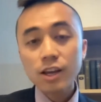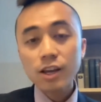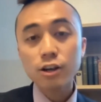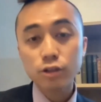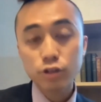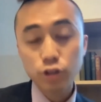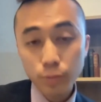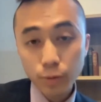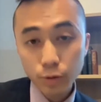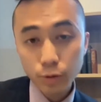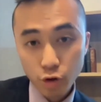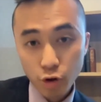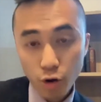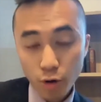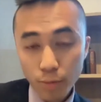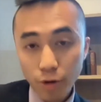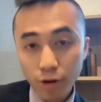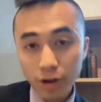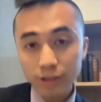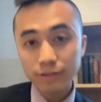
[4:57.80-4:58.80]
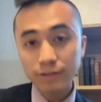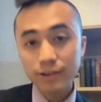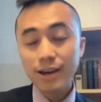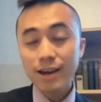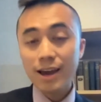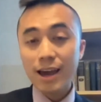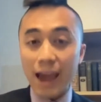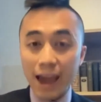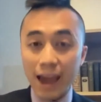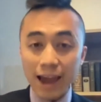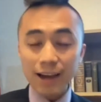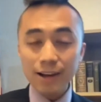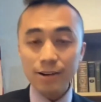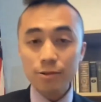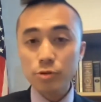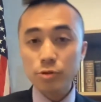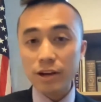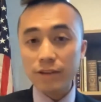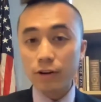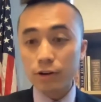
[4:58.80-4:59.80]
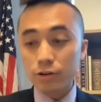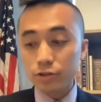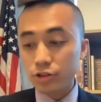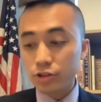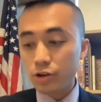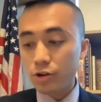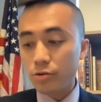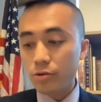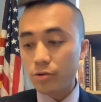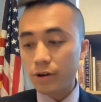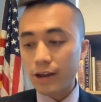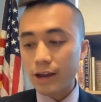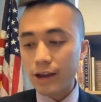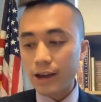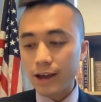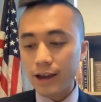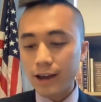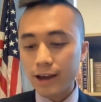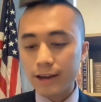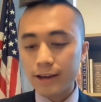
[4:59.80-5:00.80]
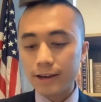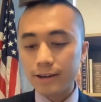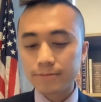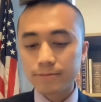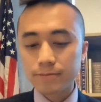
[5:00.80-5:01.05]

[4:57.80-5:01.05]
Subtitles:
global turmoil. And we have also a